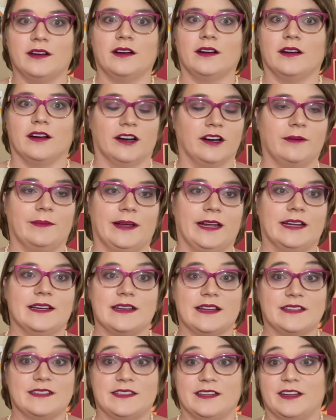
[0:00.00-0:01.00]
Hermia
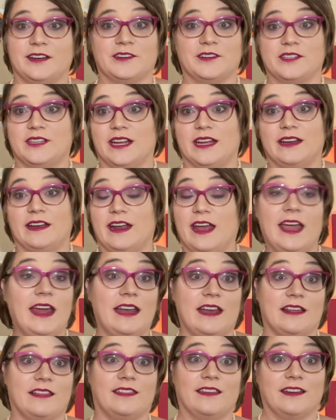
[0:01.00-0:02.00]
doesn't understand
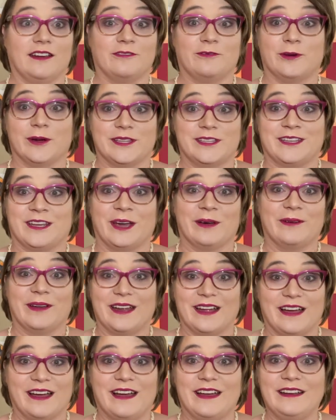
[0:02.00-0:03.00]
anything of what's going
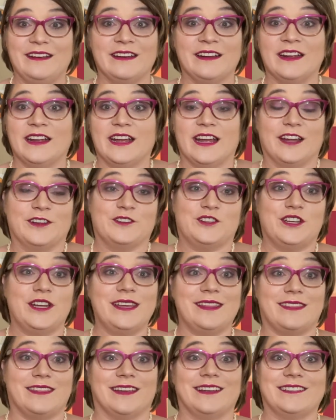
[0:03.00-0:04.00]
on, and she
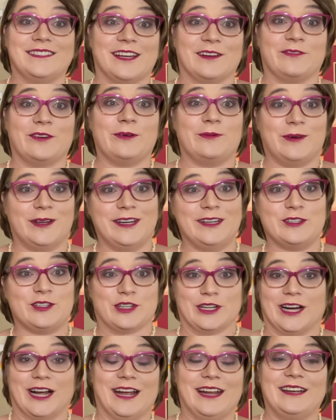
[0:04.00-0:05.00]
thinks everyone is
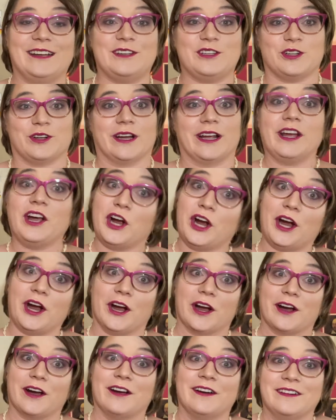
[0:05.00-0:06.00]
trying to trick her.